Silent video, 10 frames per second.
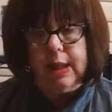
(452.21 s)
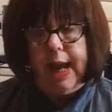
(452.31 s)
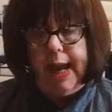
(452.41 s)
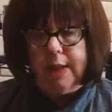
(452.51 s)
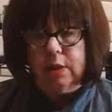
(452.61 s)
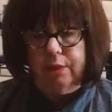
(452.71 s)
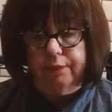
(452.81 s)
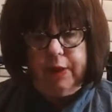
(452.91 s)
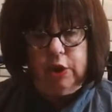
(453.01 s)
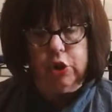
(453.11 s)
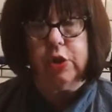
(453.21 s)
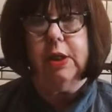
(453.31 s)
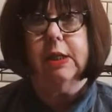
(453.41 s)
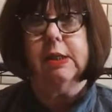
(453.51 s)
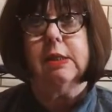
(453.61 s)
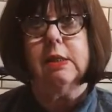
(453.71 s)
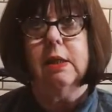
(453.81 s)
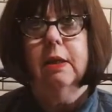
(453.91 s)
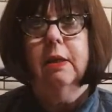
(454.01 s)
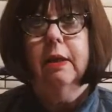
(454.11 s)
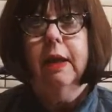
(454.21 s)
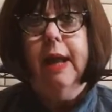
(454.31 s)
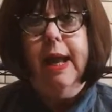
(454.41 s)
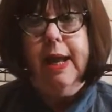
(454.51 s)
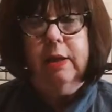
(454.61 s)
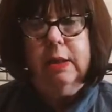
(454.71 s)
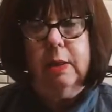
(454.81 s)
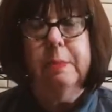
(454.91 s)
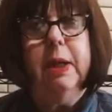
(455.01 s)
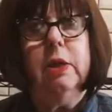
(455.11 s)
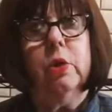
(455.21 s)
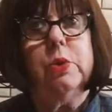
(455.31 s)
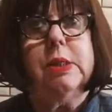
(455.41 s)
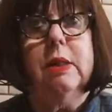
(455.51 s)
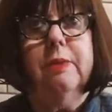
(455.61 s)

to add to finish this. And in a minute, you'll see the